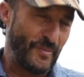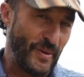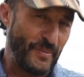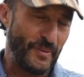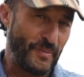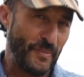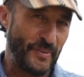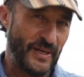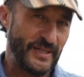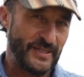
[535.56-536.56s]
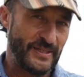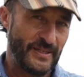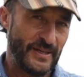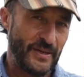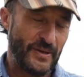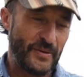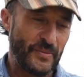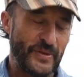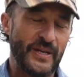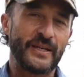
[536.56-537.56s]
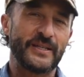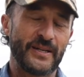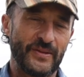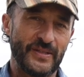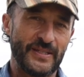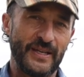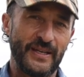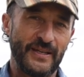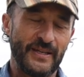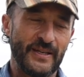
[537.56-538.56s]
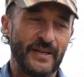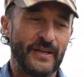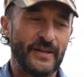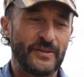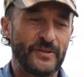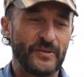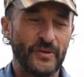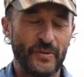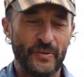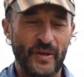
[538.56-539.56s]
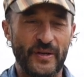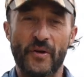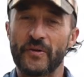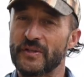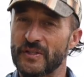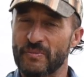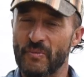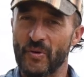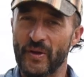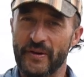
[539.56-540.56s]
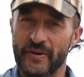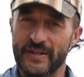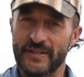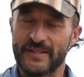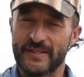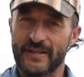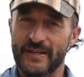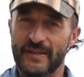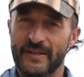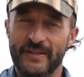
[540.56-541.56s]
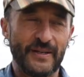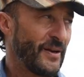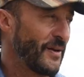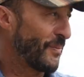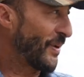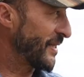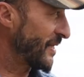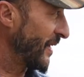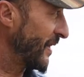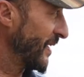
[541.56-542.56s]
a big population reduction of the city, to going to small areas. You know, a place like